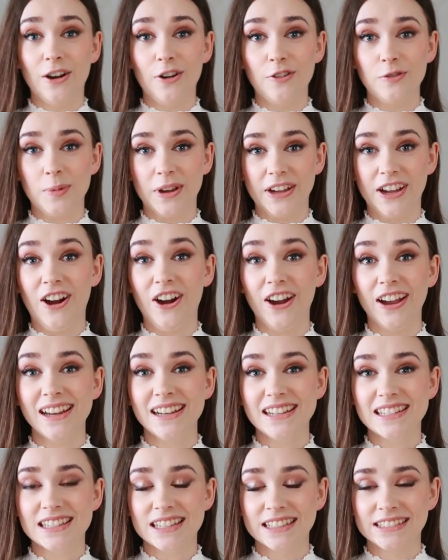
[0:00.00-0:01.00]
of my
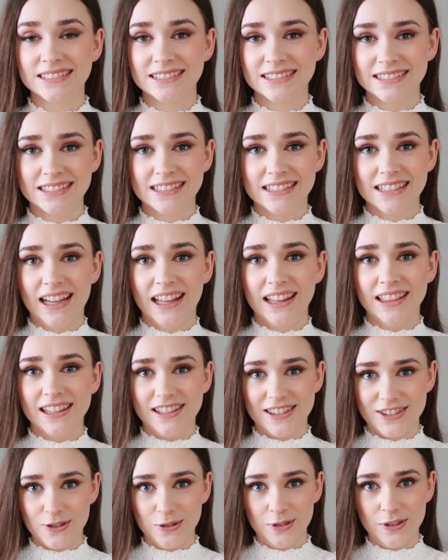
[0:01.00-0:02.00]
height,
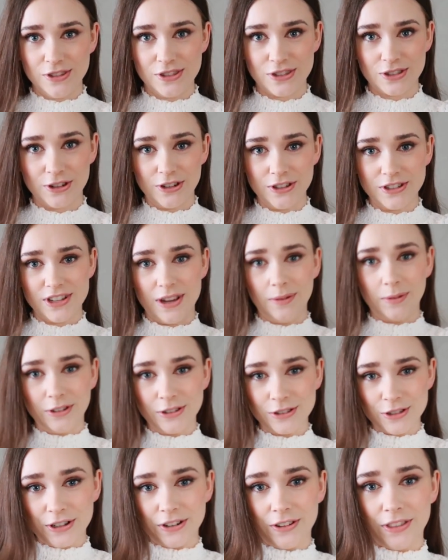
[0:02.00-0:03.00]
let's do this skirt. I'm
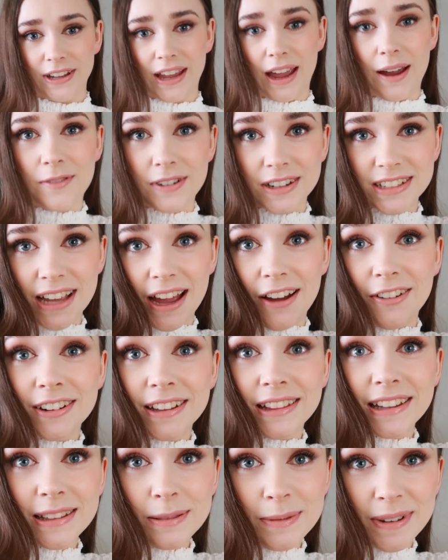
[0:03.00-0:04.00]
going to turn the camera down
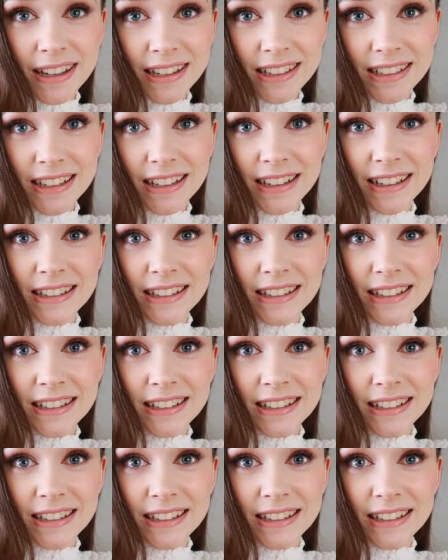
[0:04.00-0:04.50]
a little bit.